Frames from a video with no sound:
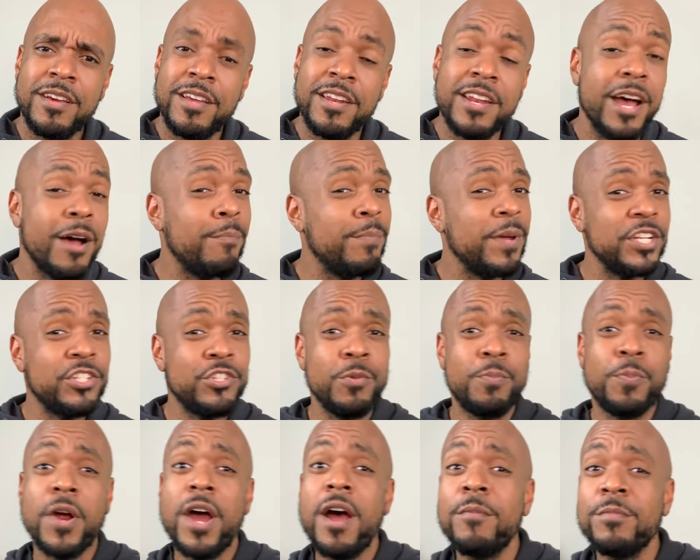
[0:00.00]
Now, I bet
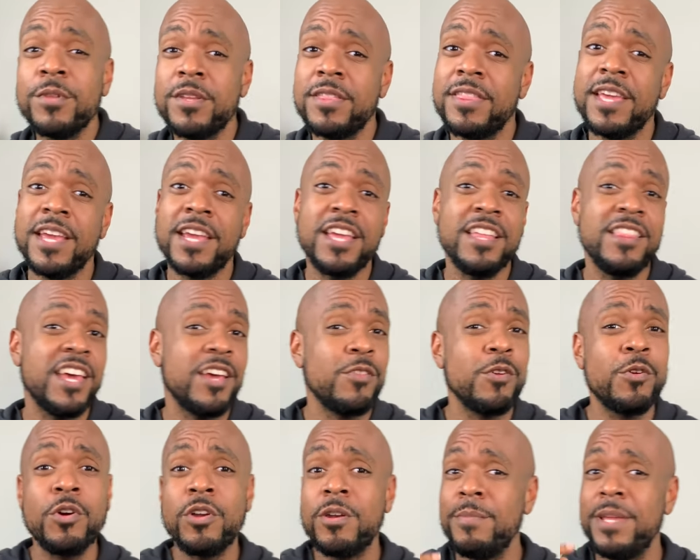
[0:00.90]
you're probably thinking that
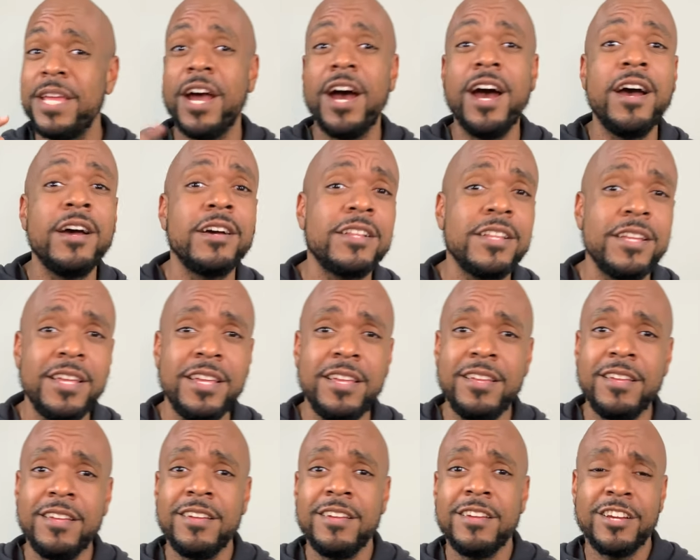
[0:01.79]
they're gonna be
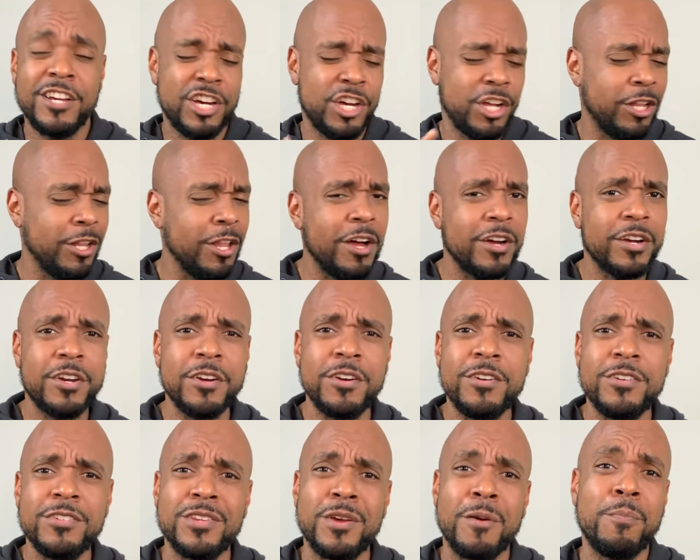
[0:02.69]
ugly,
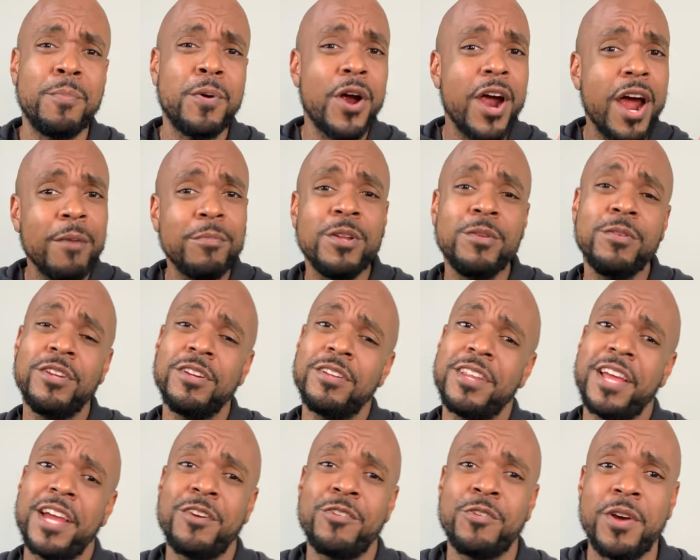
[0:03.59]
clunkers, or probably look
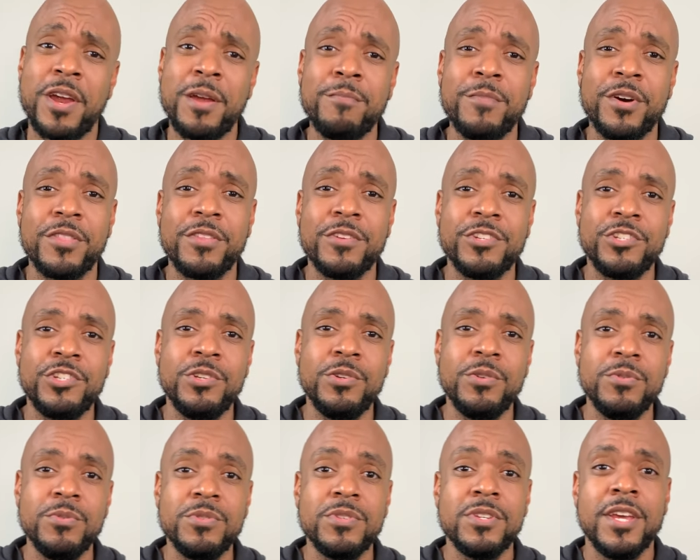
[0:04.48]
like grandmother's
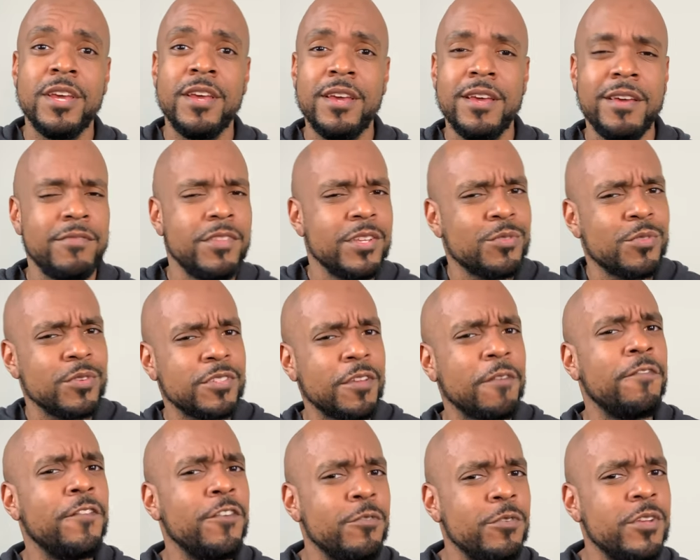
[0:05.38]
shoes. If this was
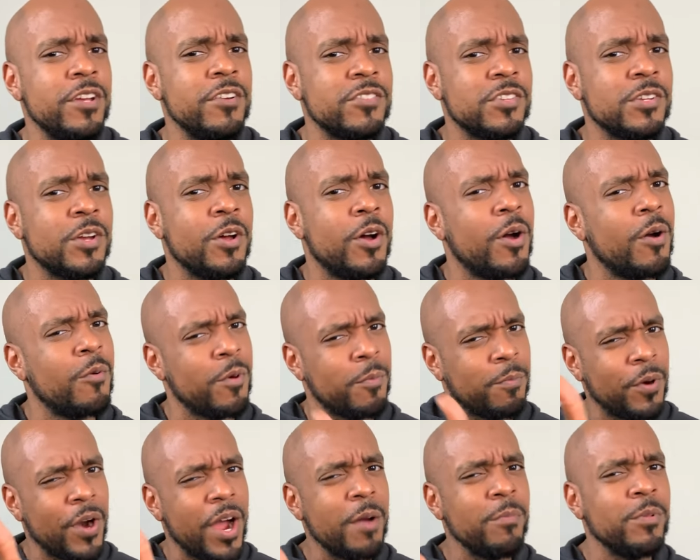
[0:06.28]
a few years ago, I would
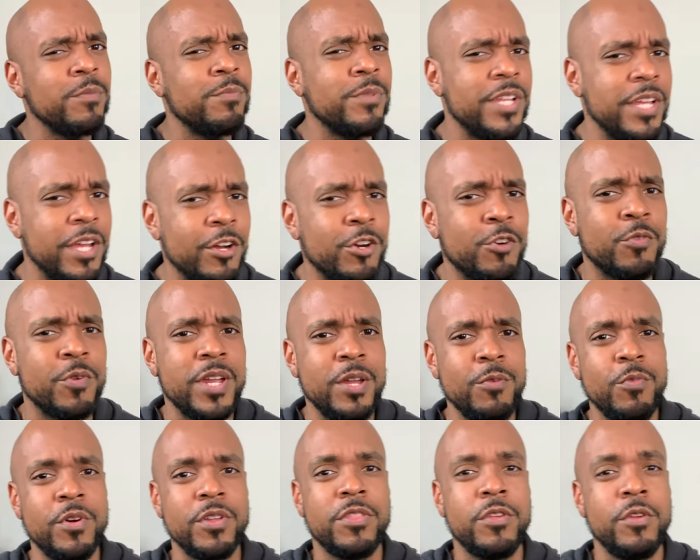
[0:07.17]
probably agree
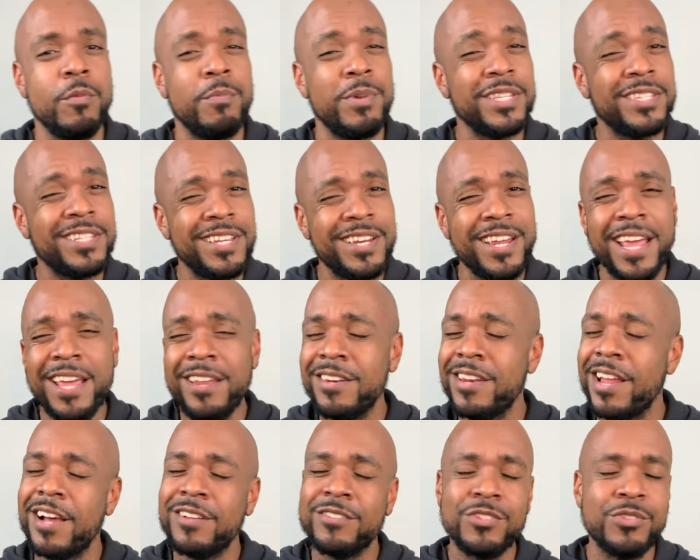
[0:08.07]
with you, but today,
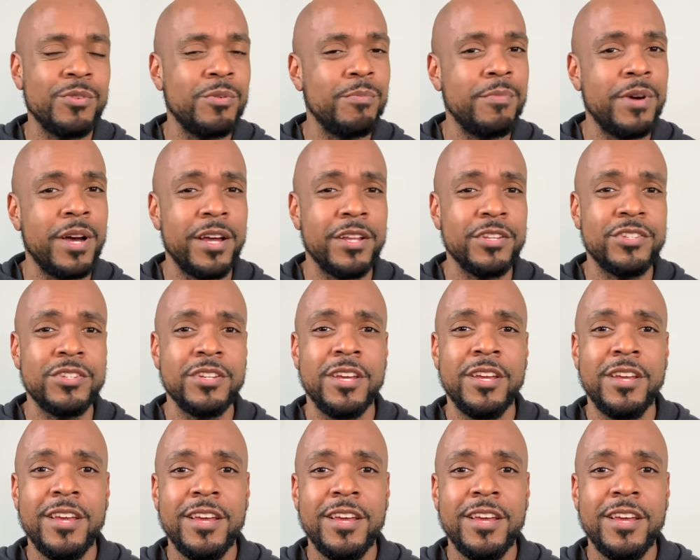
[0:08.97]
not so much.